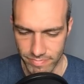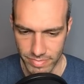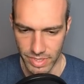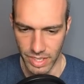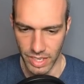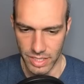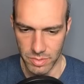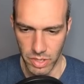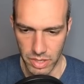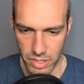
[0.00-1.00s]
Yeah, at this
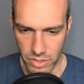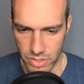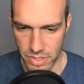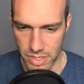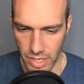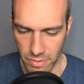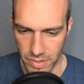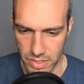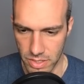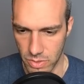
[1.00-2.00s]
point I think you just
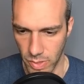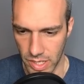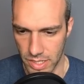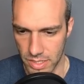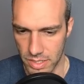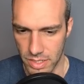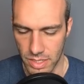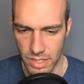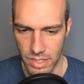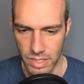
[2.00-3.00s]
sacrifice the Zweilous.
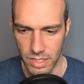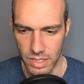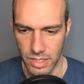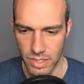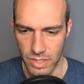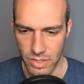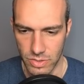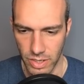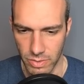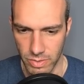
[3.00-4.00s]

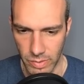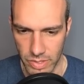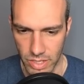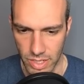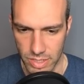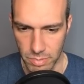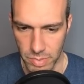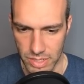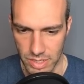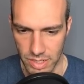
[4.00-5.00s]
Try and run with
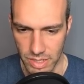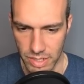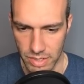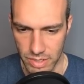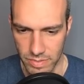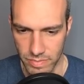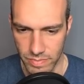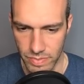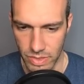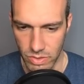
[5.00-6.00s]
Toxapex and Claydol.
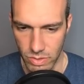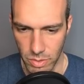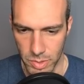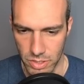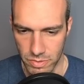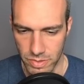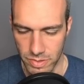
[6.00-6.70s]
Throw a move.